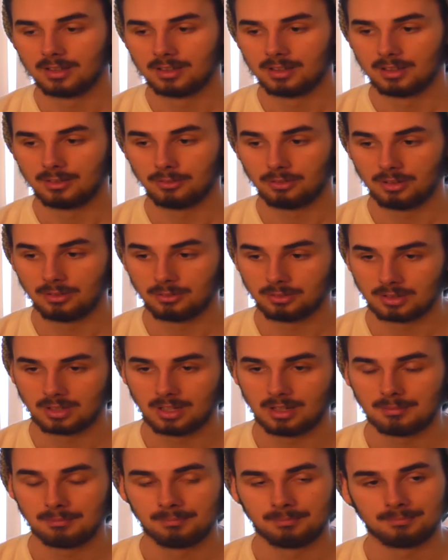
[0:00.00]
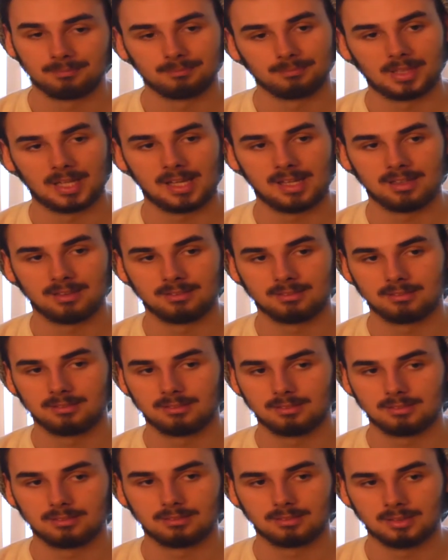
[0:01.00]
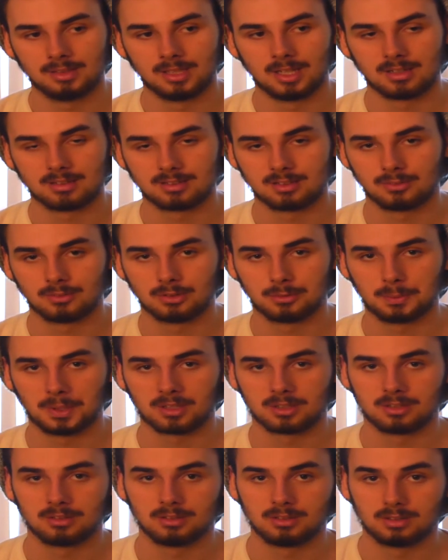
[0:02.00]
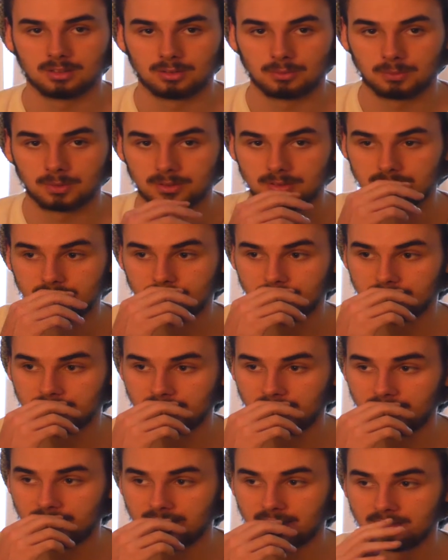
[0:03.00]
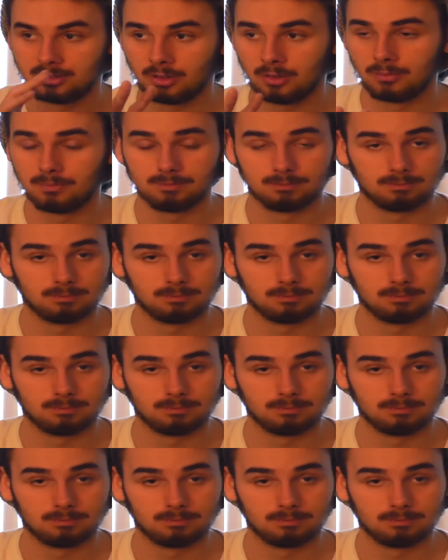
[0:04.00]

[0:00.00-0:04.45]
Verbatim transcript: it, it was Kim, and you know, I still respect her her words to this day, and I don't.